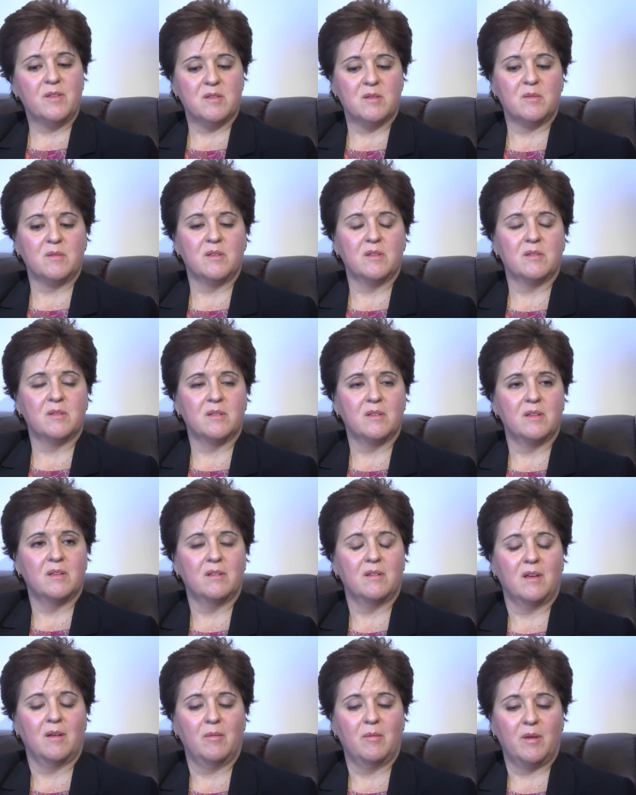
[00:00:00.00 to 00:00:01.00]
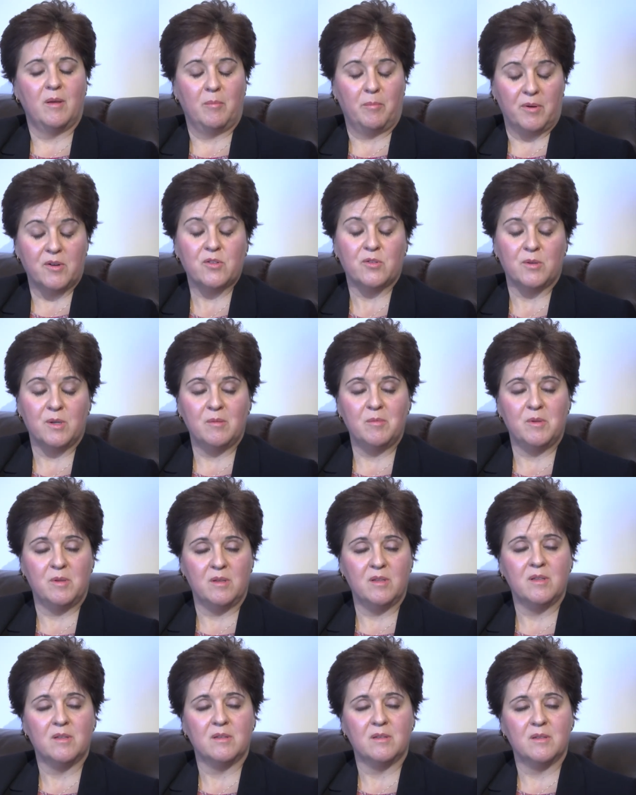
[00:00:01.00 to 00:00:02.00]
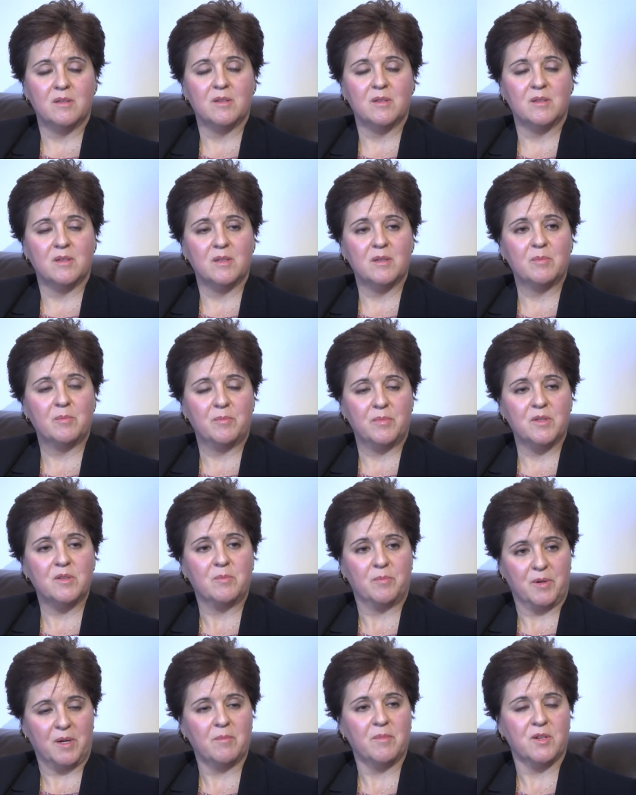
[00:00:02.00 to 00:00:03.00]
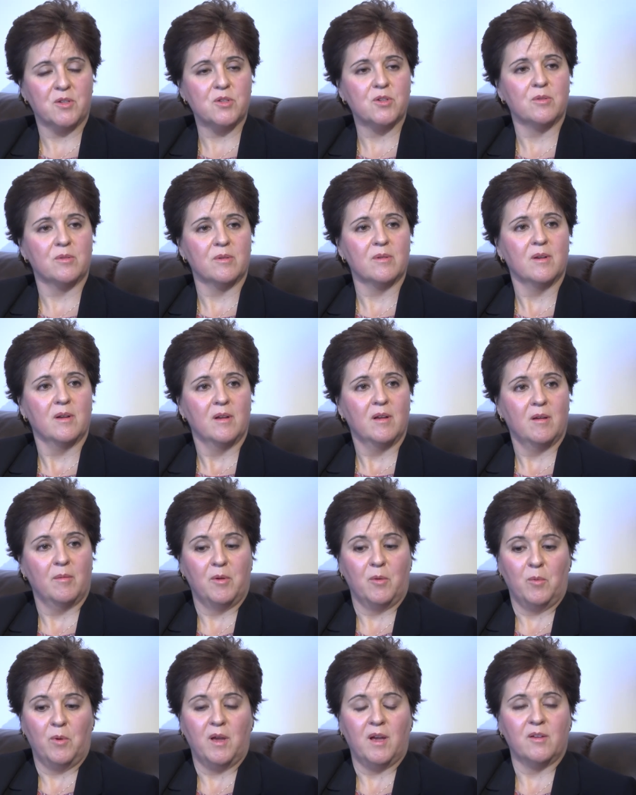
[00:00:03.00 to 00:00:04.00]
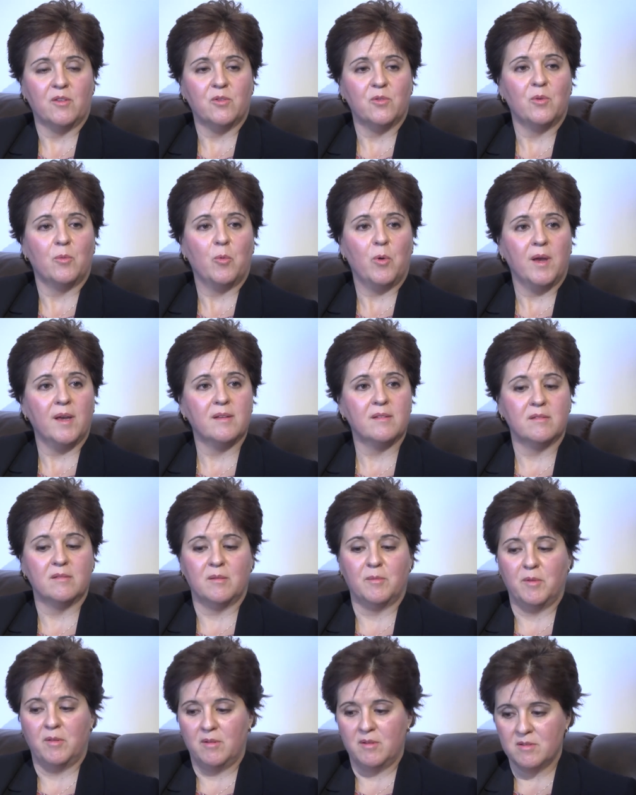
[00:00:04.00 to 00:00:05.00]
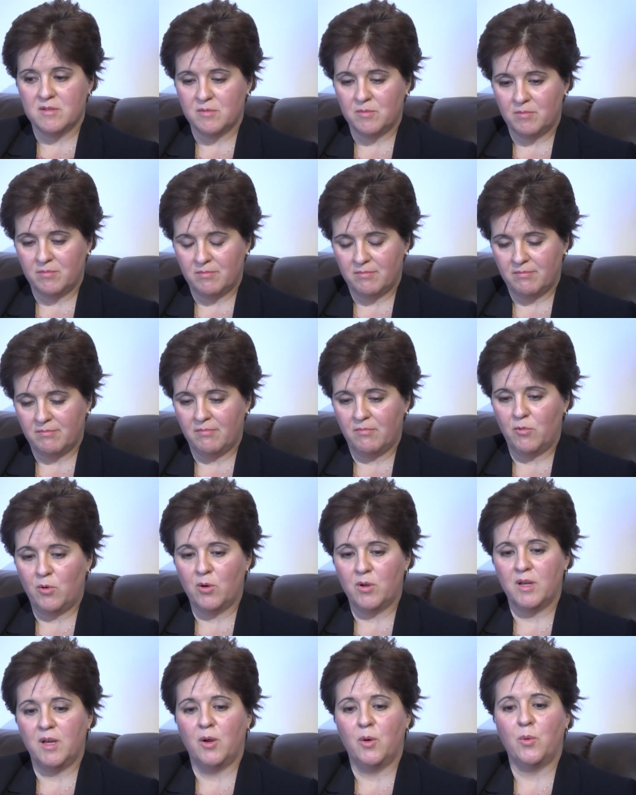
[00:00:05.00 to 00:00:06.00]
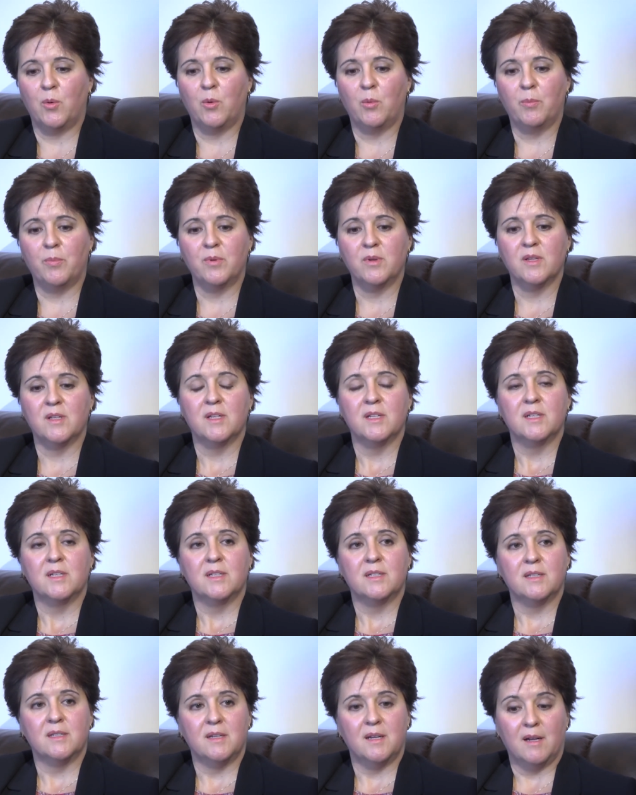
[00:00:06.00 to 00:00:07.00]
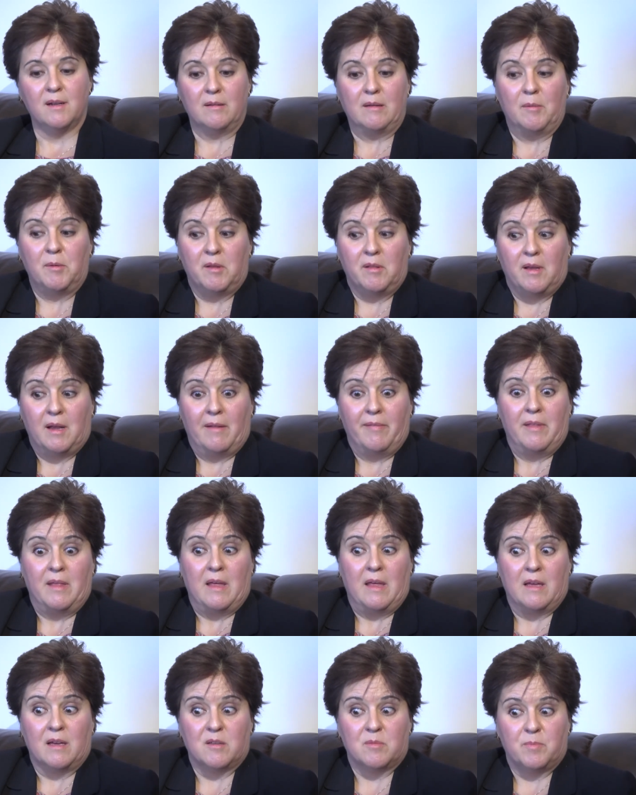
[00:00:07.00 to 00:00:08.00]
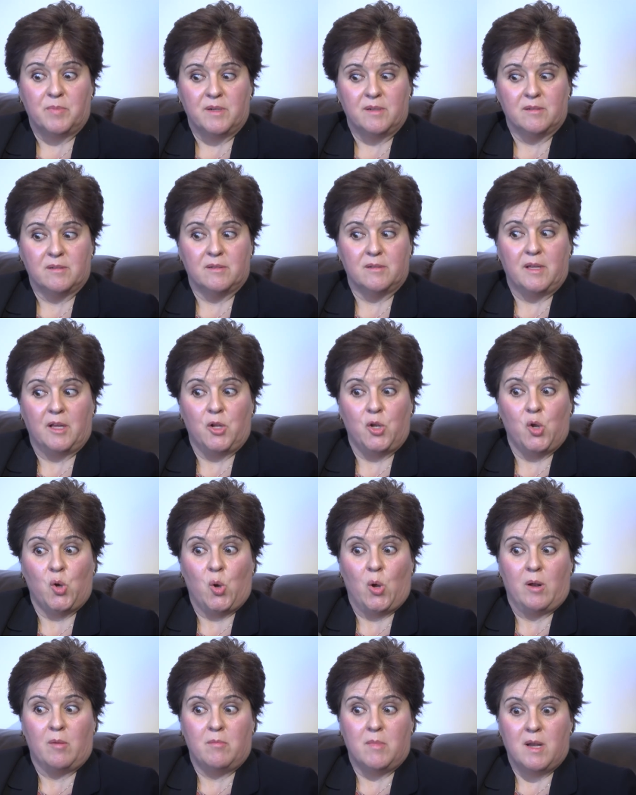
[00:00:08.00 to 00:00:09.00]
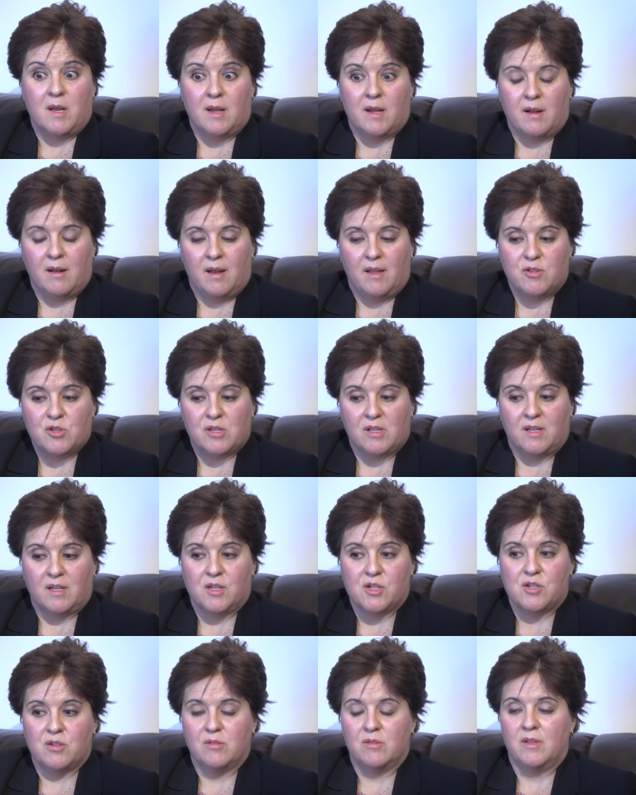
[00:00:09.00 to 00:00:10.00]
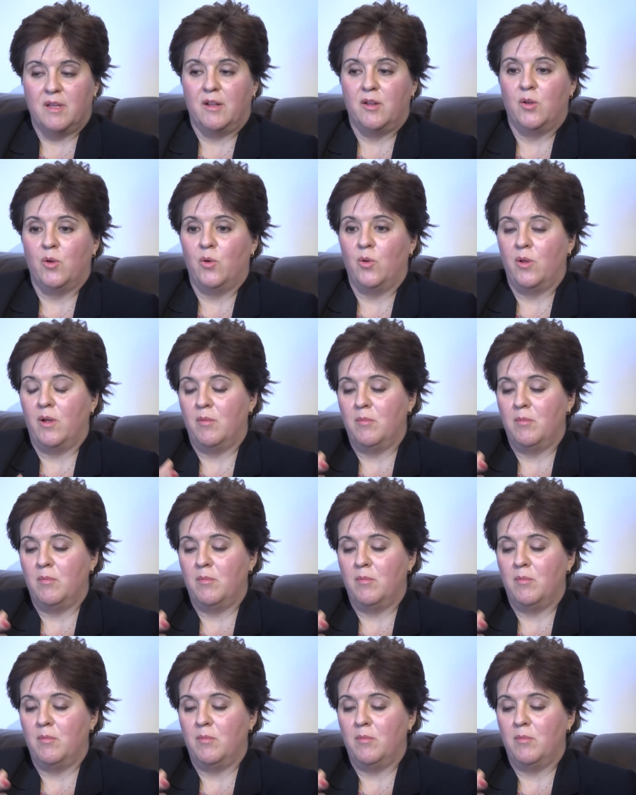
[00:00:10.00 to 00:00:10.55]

I personally believe is premature. I mean, we had to wait. I mean, there is working group. They are the experts. They know Armenian legislation. They know